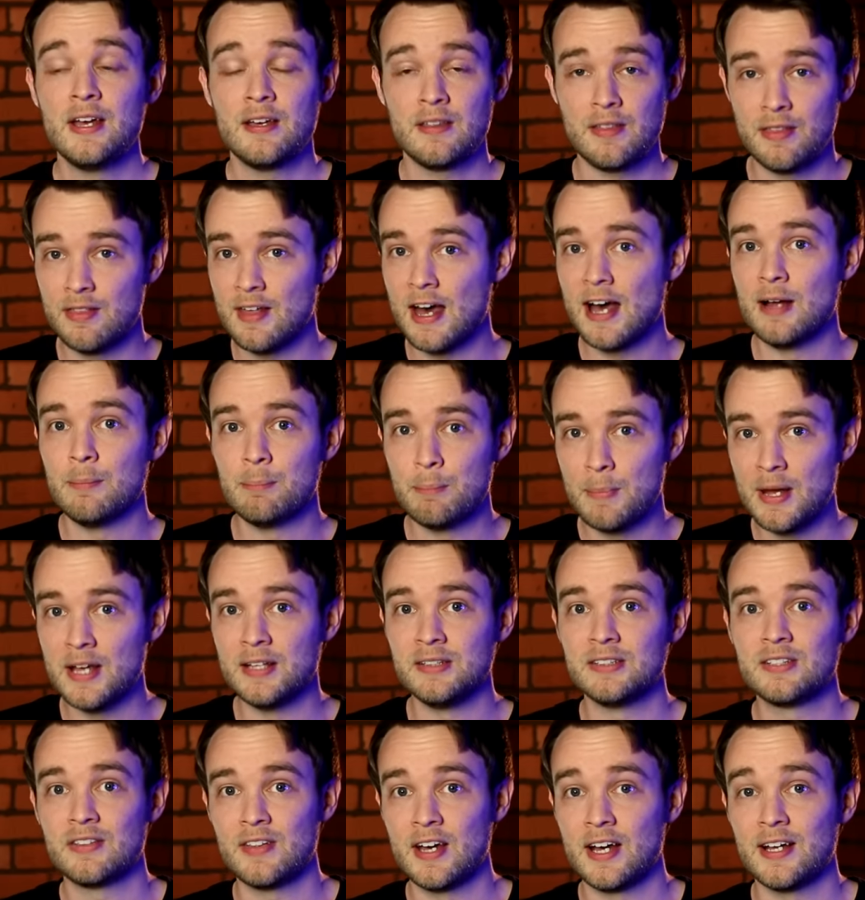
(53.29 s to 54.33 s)
that
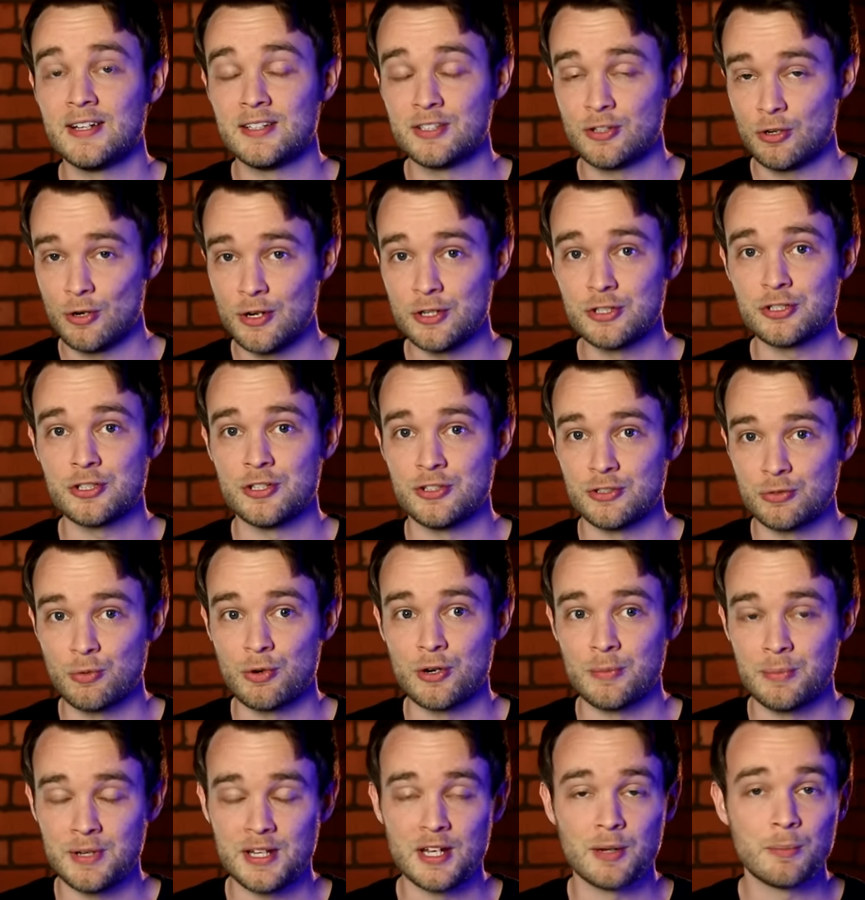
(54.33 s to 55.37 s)
meant that Christians
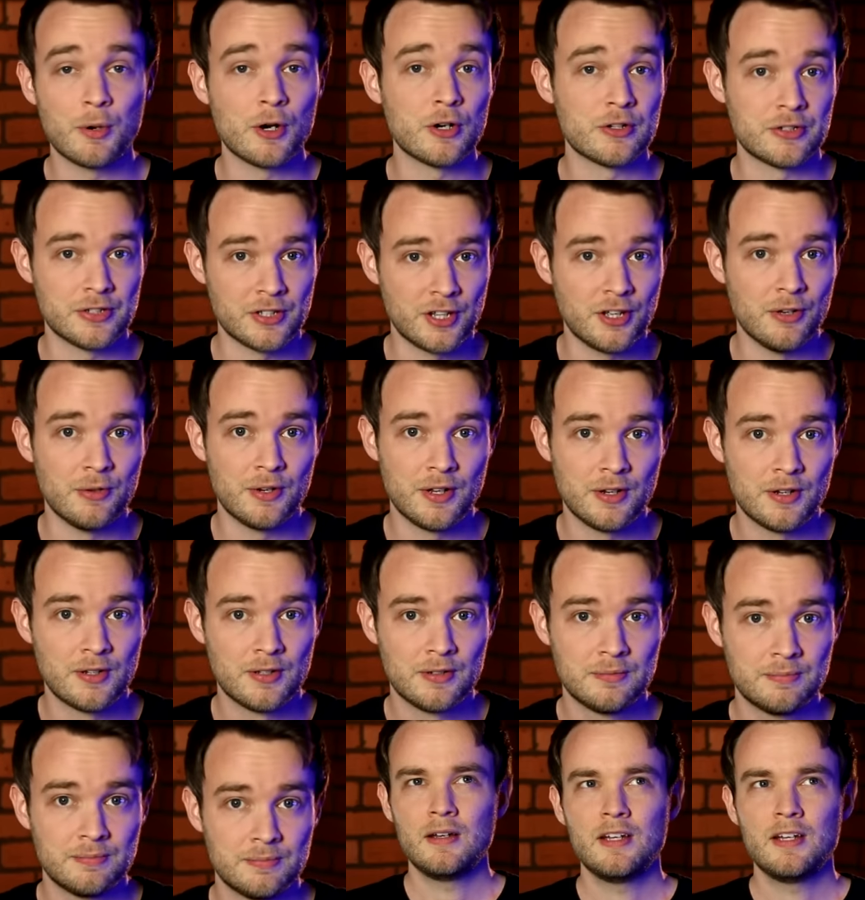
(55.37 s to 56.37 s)
were being persecuted.